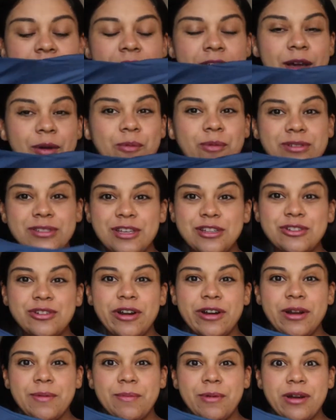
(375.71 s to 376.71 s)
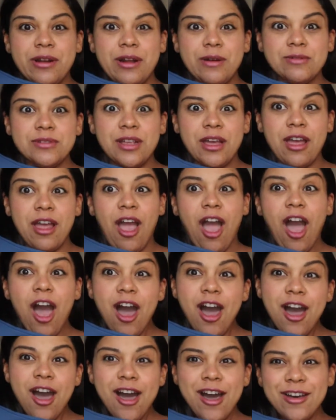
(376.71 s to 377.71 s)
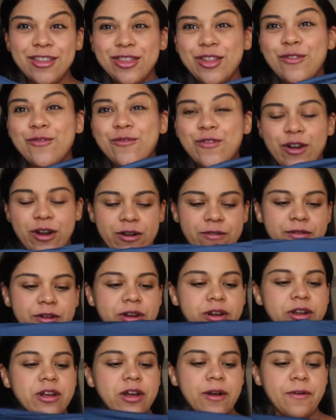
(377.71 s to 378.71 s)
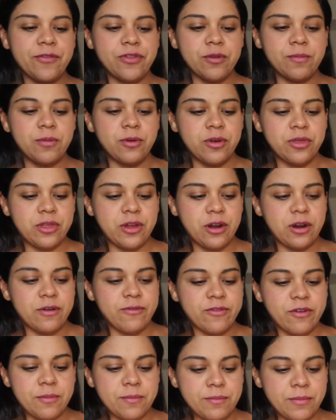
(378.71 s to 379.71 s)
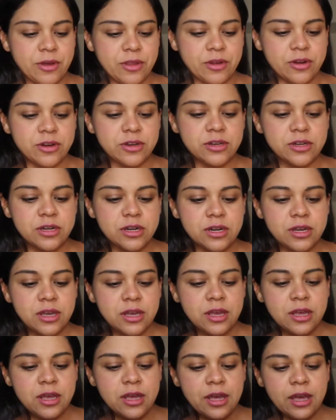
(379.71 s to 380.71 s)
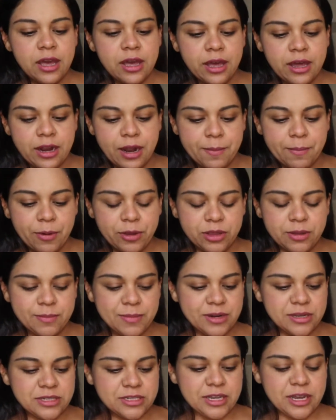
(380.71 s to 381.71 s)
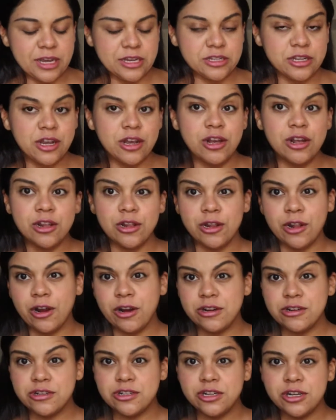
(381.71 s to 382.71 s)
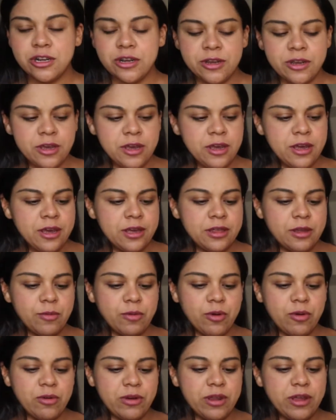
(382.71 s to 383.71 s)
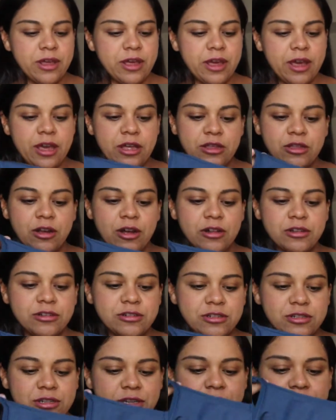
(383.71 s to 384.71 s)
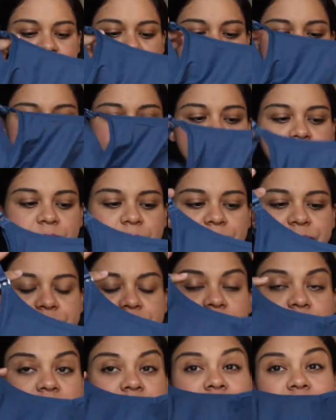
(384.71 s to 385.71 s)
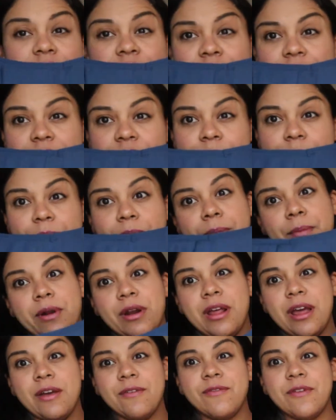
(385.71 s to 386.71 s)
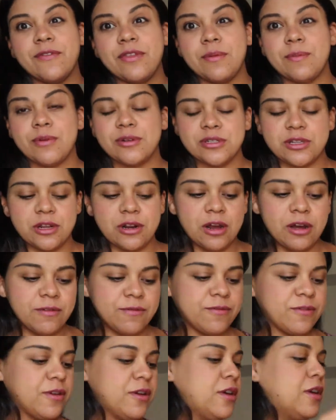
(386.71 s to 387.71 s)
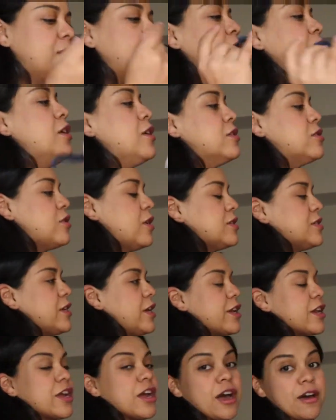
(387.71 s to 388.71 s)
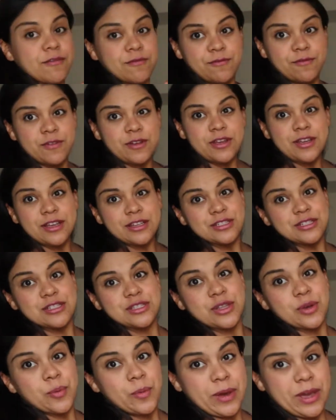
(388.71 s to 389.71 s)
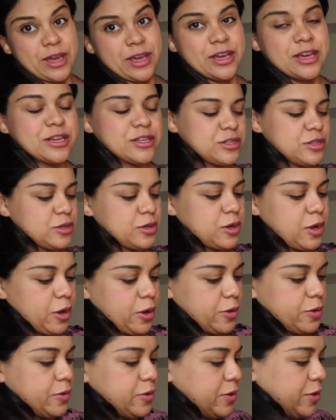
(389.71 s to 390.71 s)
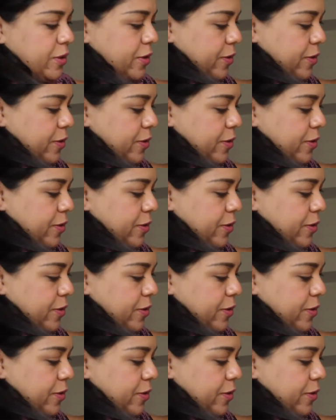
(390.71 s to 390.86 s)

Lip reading: And once I tried them on, I was like, ah, they're very, very comfortable. They're from Motherhood, and I bought them in a size large. They were only $8. So actually 16, but I bought it at 50% off. So I said comfy is the way to go.